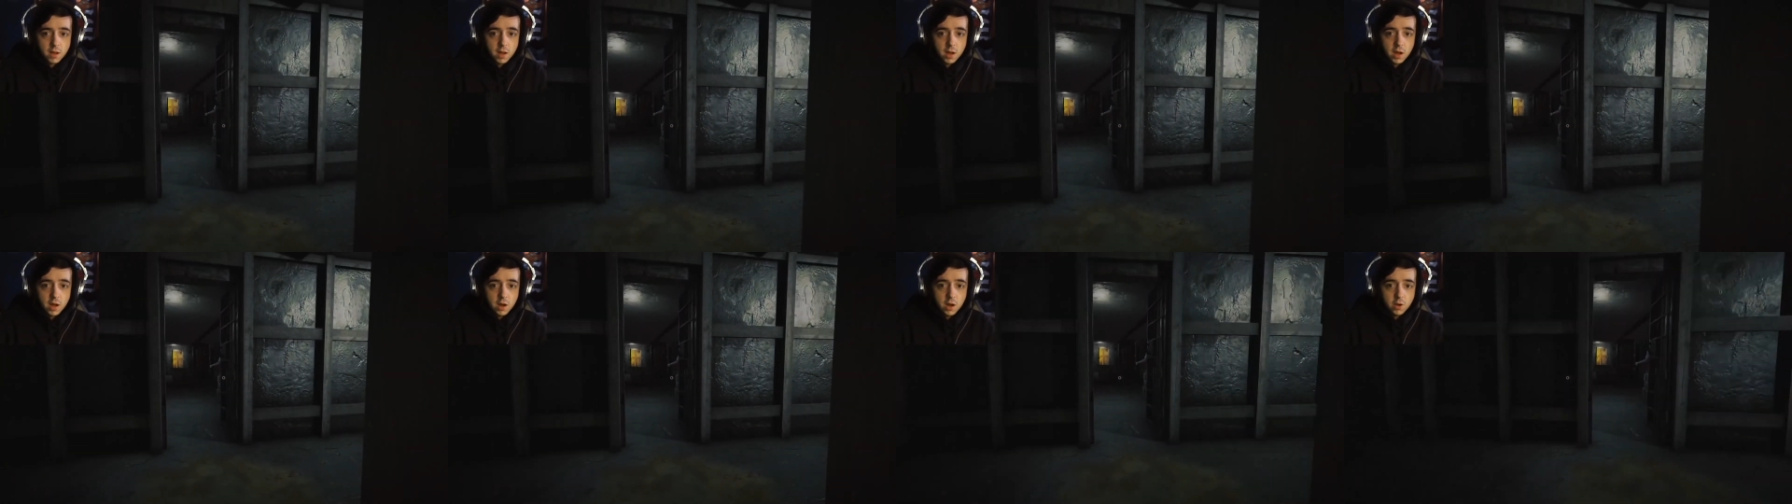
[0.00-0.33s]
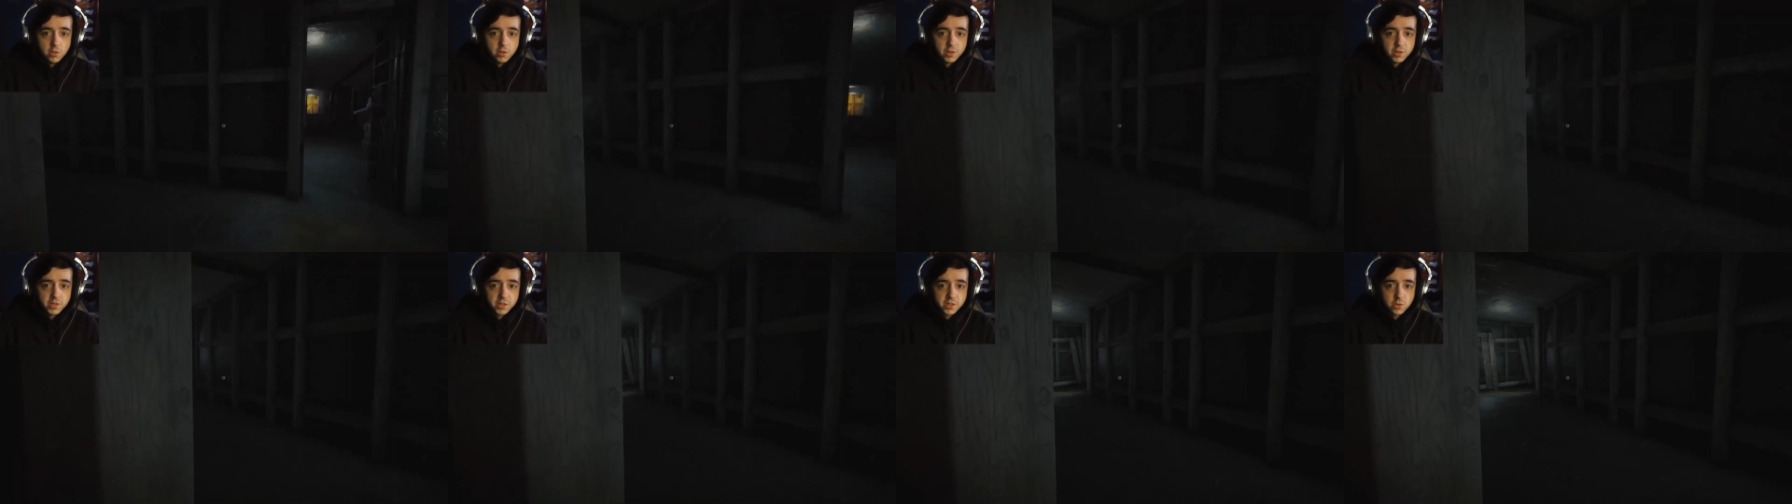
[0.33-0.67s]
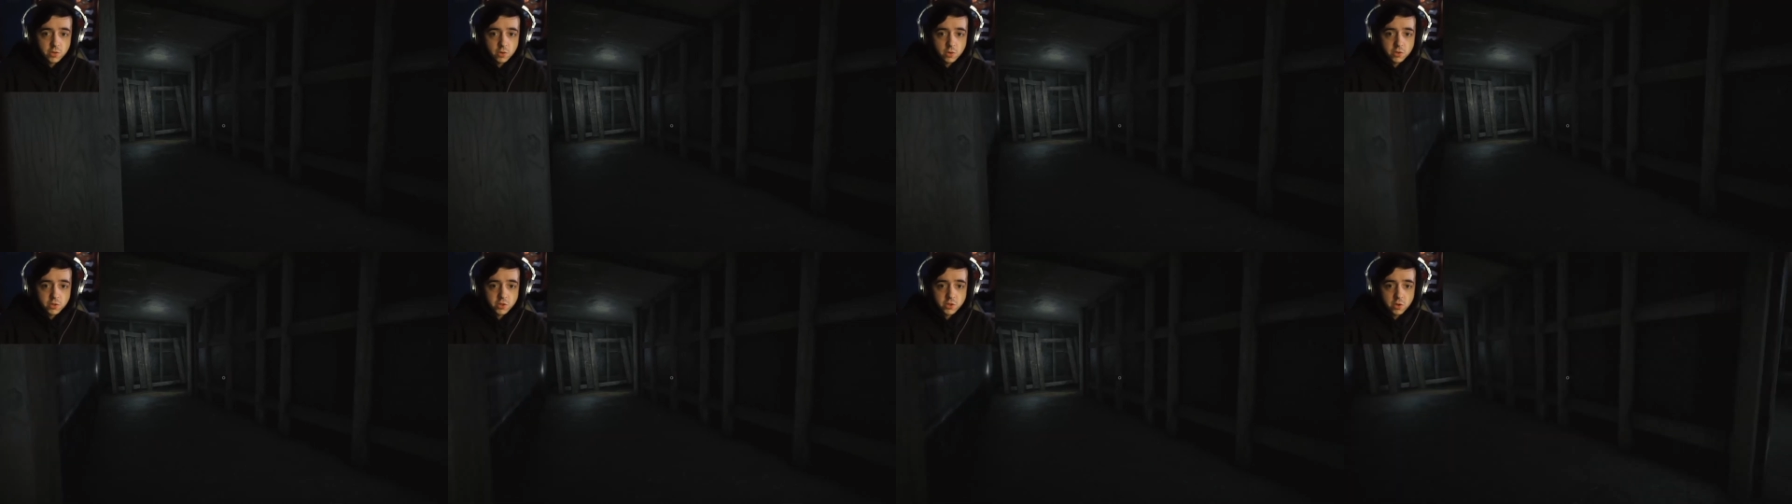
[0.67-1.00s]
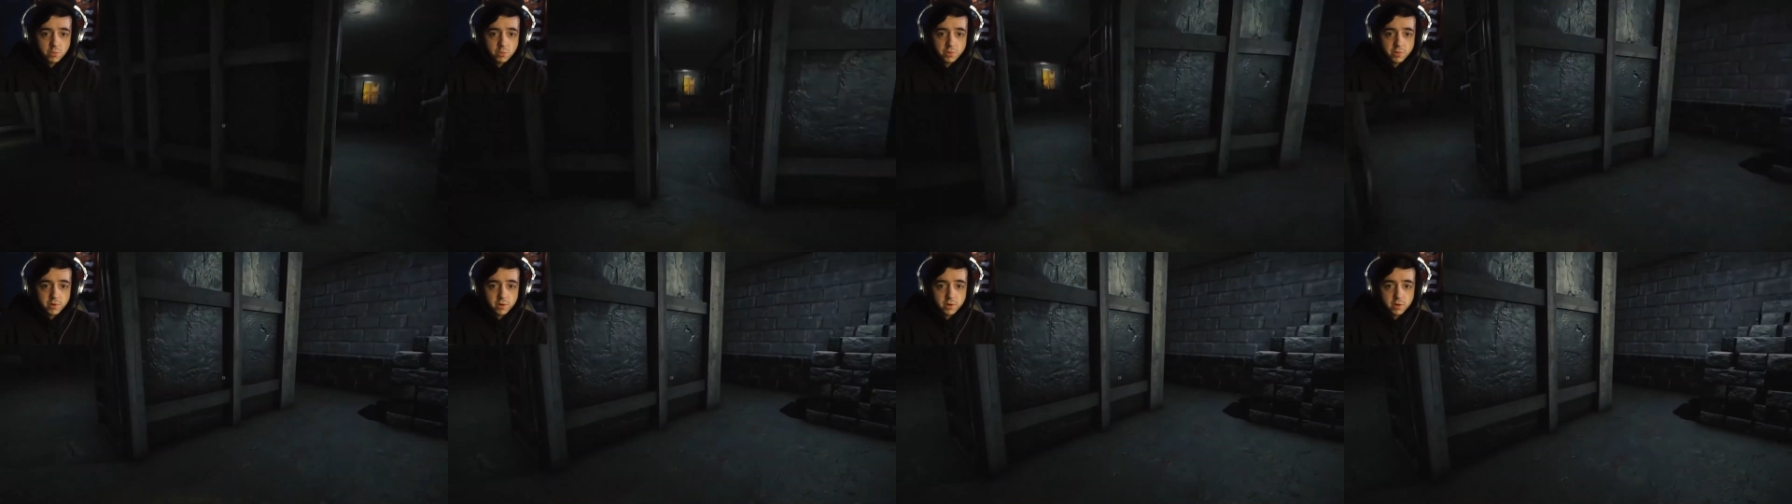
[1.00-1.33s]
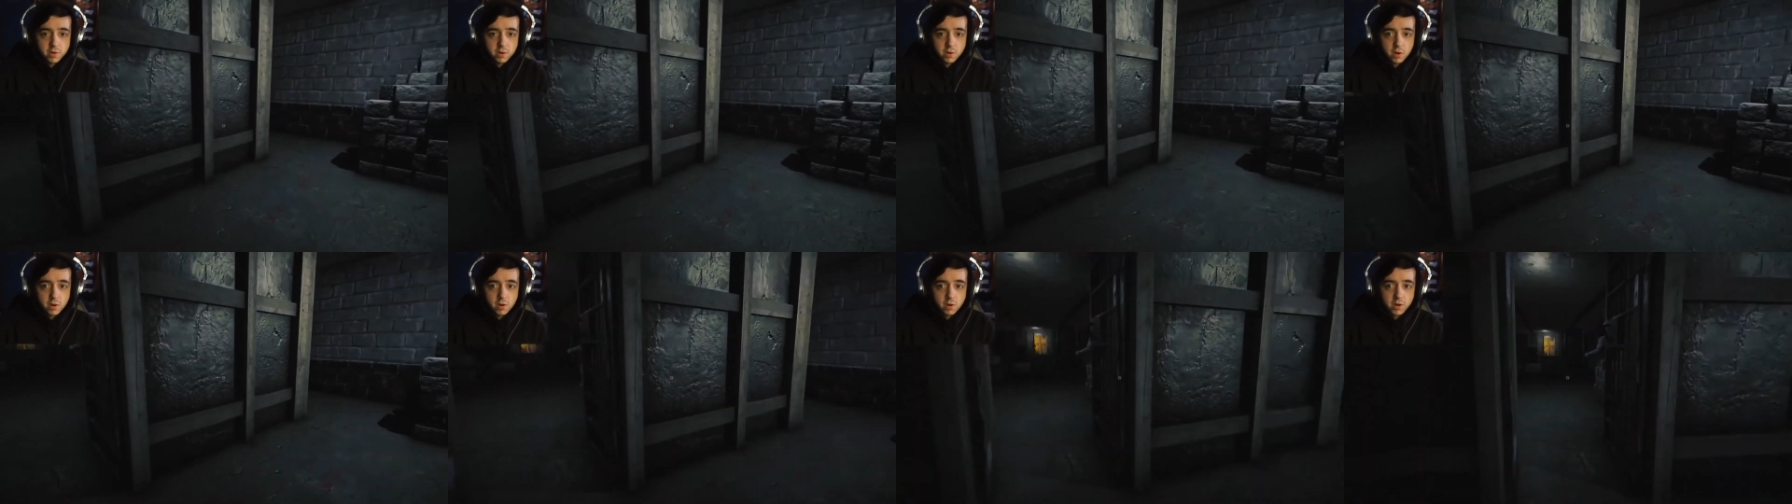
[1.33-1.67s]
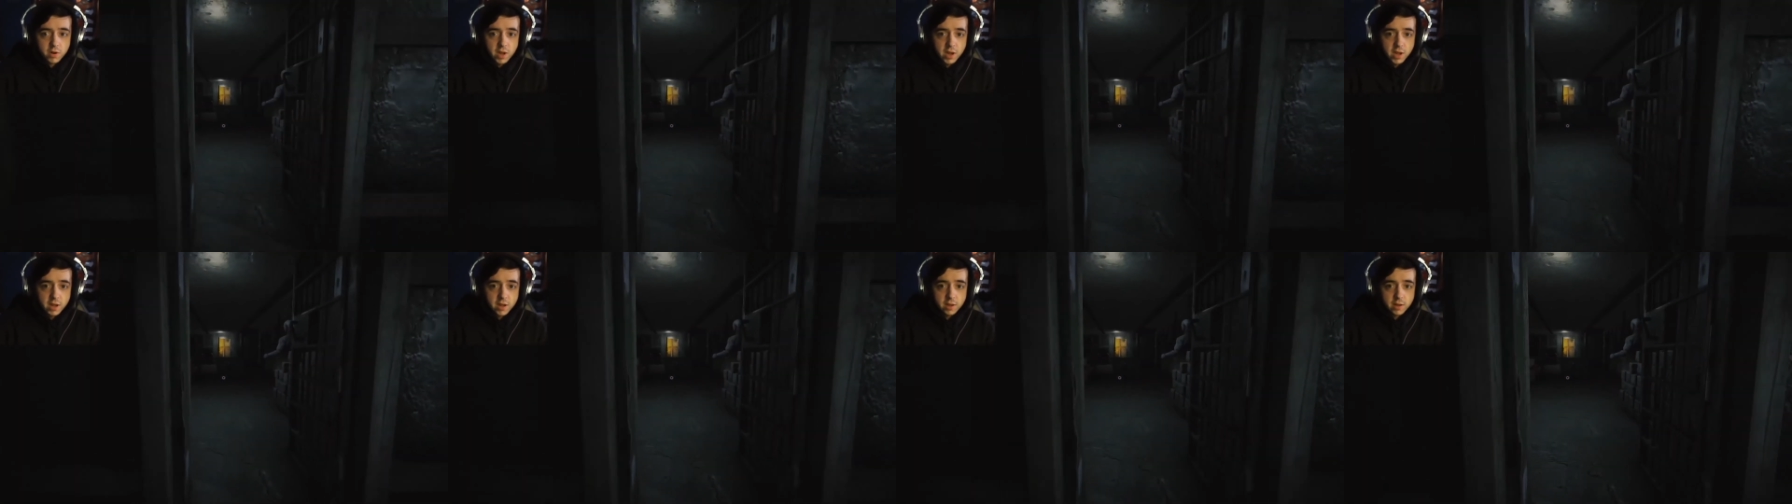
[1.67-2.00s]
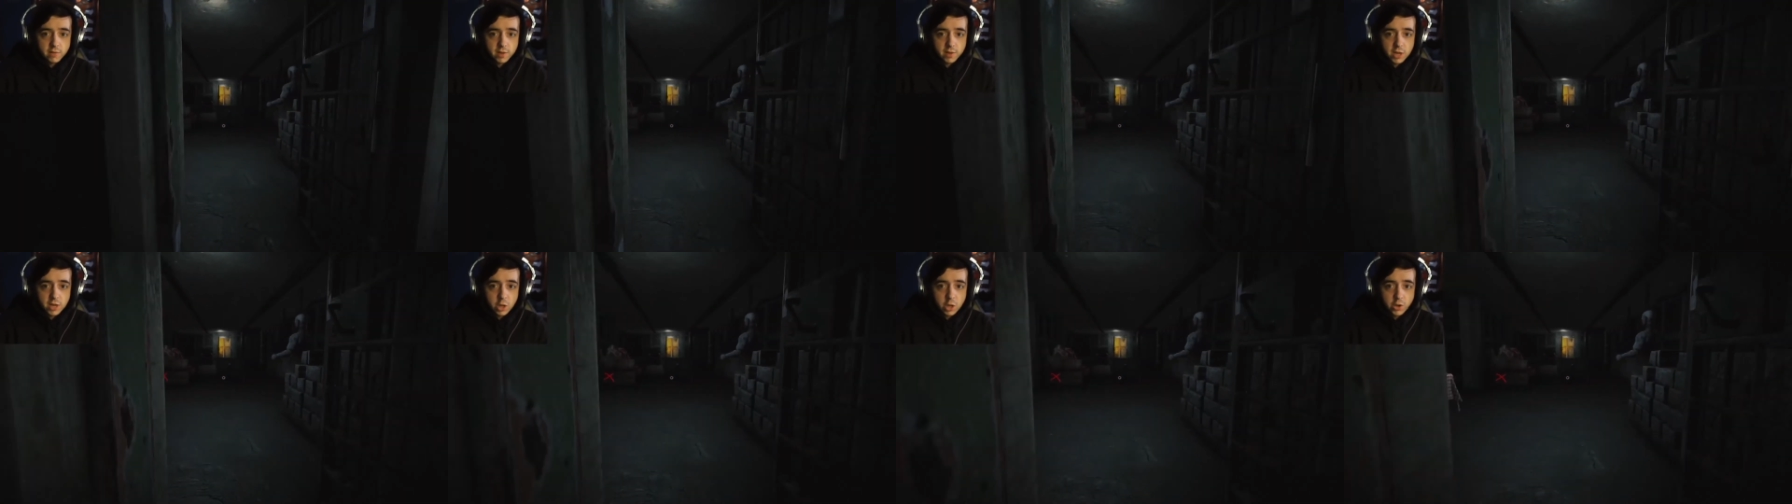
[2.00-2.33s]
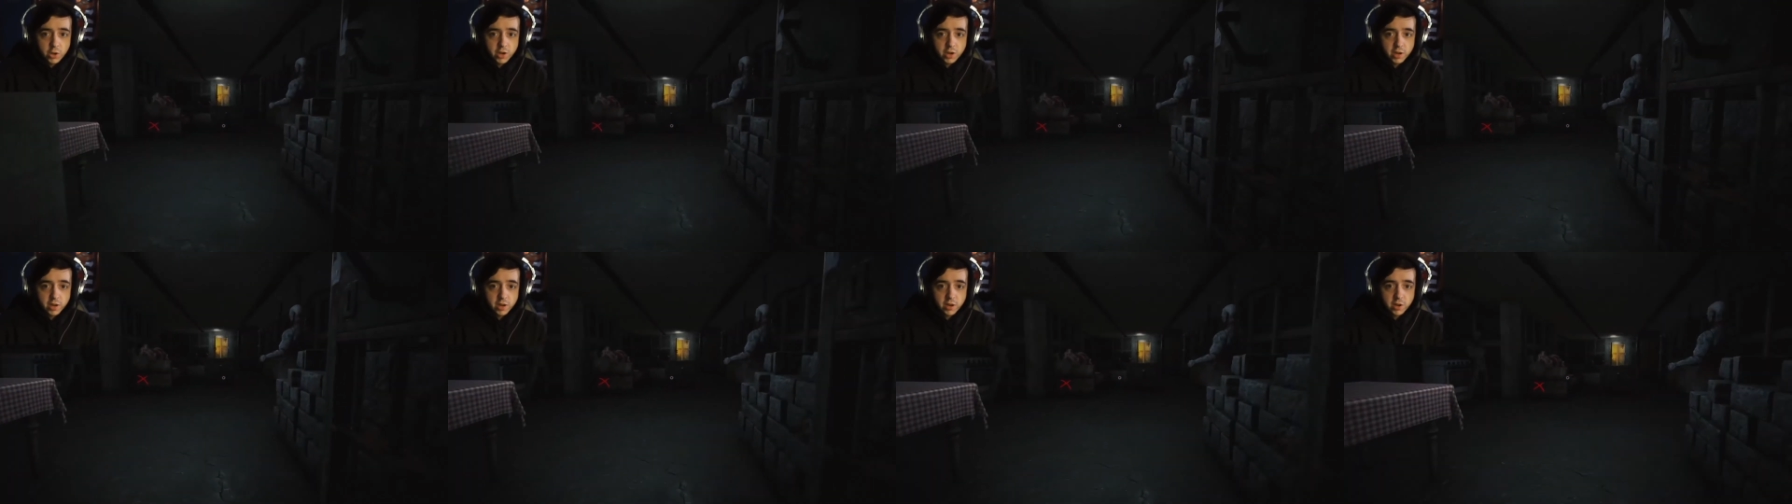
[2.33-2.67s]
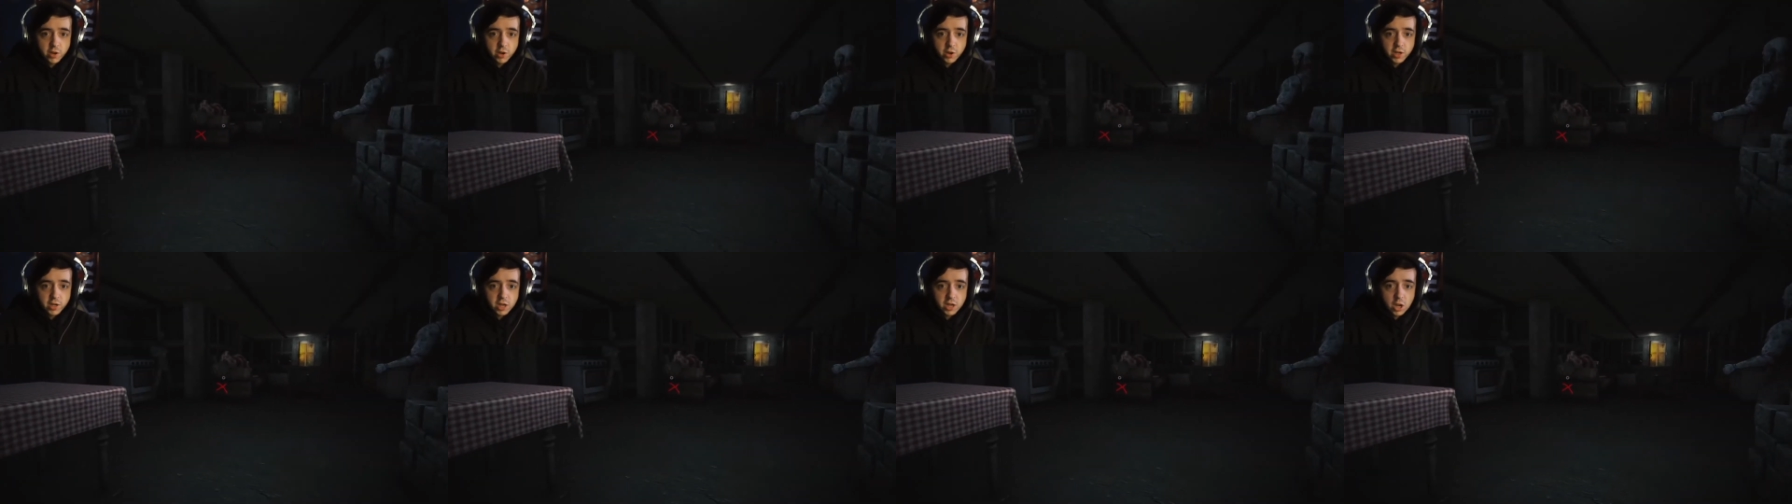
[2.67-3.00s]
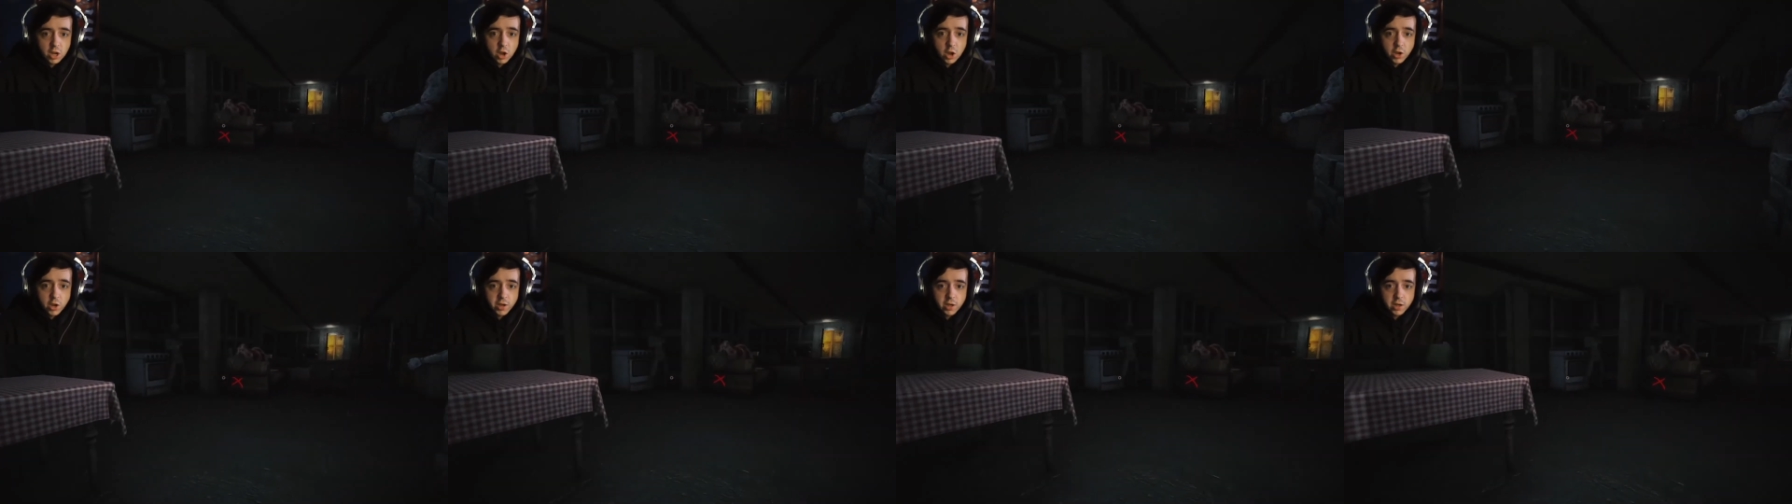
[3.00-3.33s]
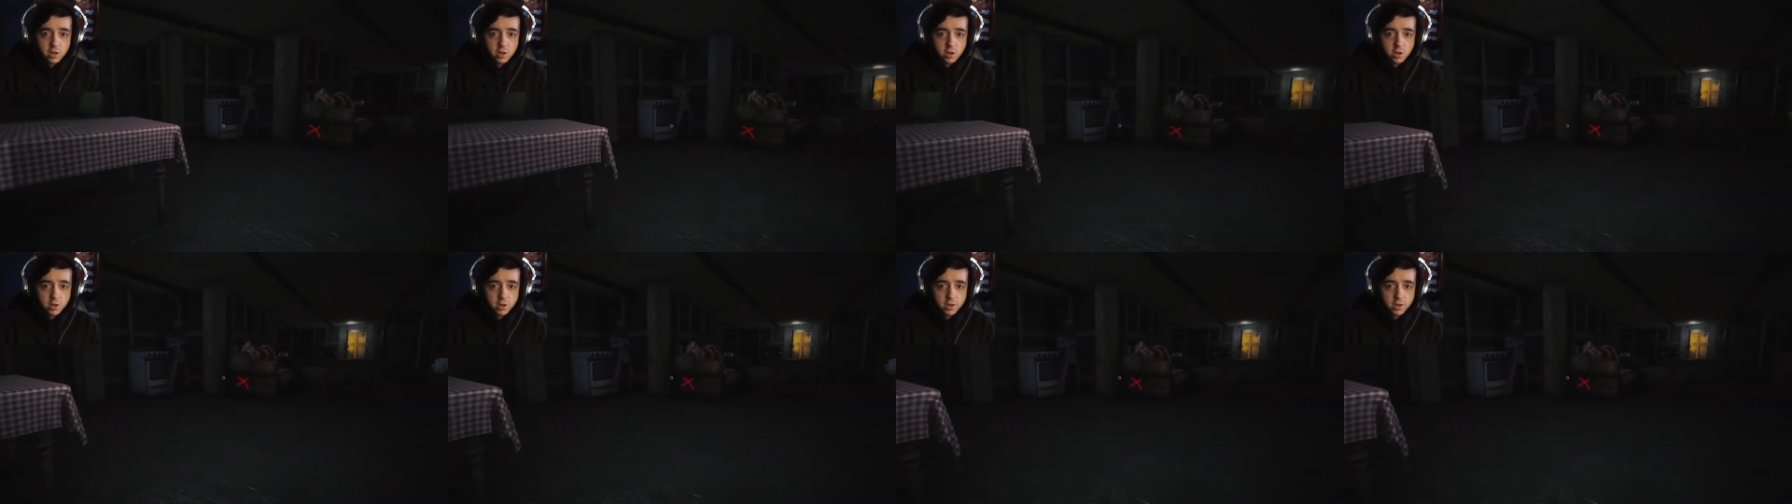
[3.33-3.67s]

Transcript: Oh, this door's open. Okay, good, good, good, good.